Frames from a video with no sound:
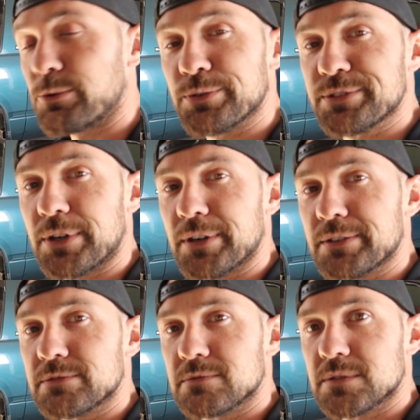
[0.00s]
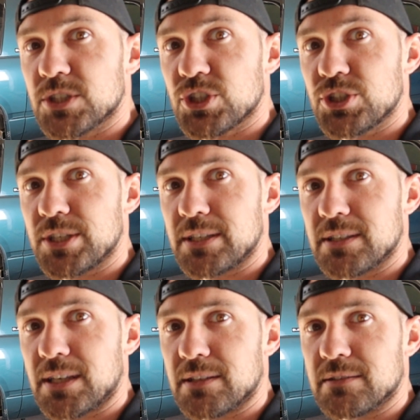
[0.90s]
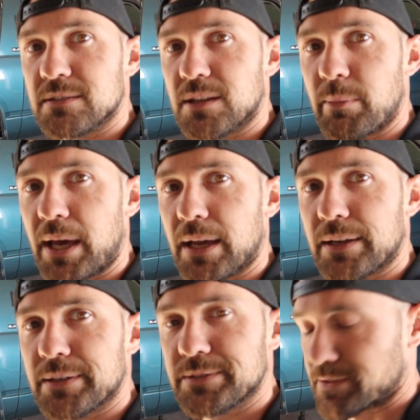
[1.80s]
we will start sheeting in the back.